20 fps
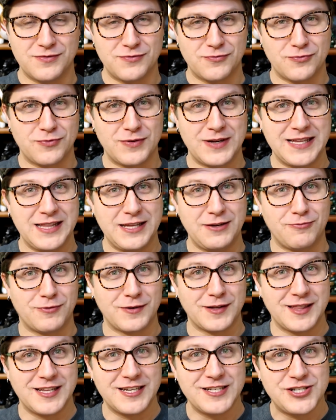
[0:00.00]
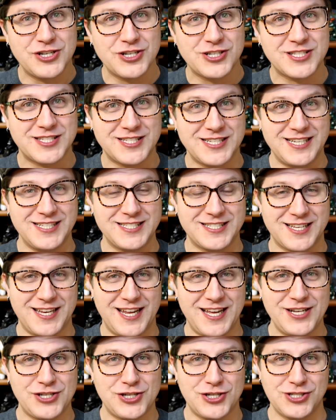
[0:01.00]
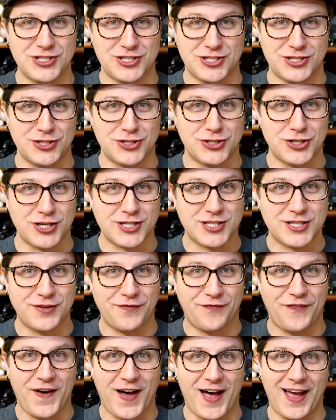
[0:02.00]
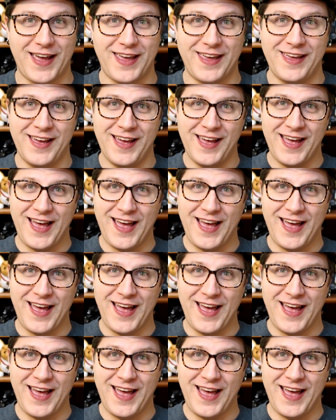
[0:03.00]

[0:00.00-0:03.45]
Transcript: really religious intonations to justify